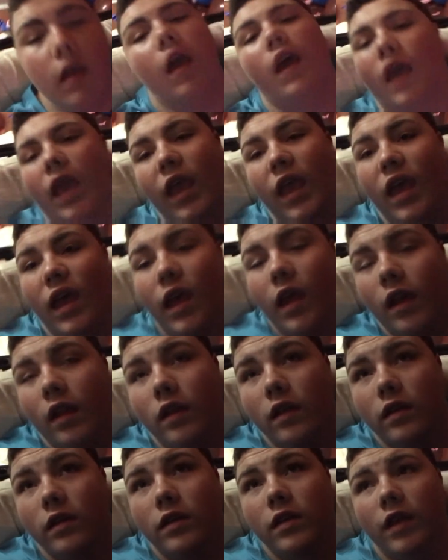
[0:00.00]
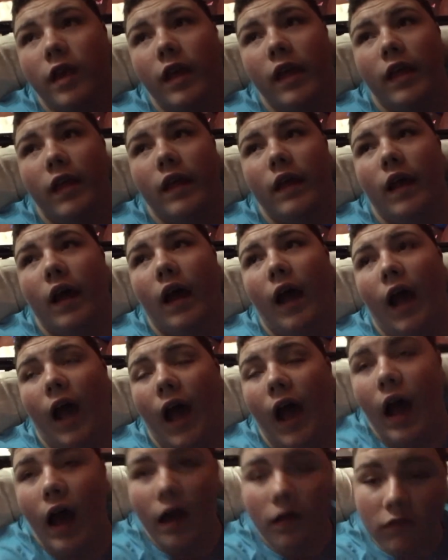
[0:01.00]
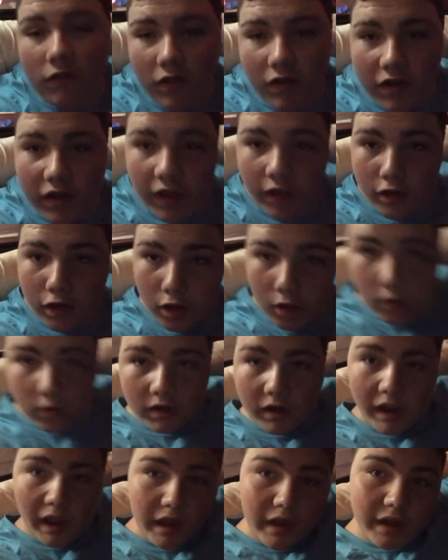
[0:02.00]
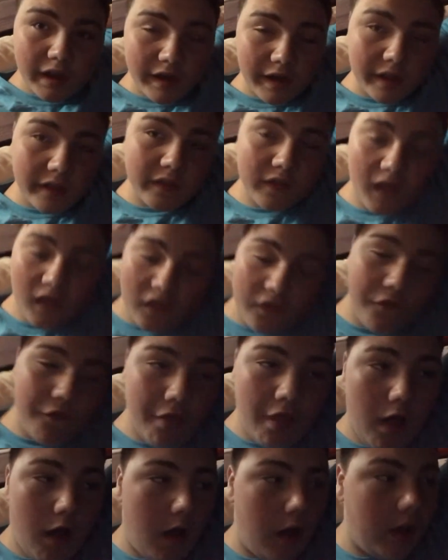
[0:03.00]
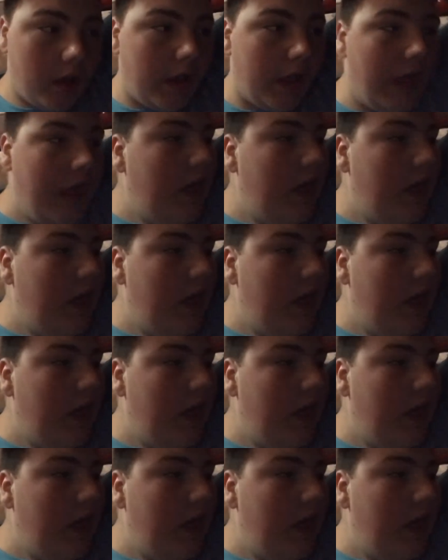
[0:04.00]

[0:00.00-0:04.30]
And I'm going to get going editing this vlog.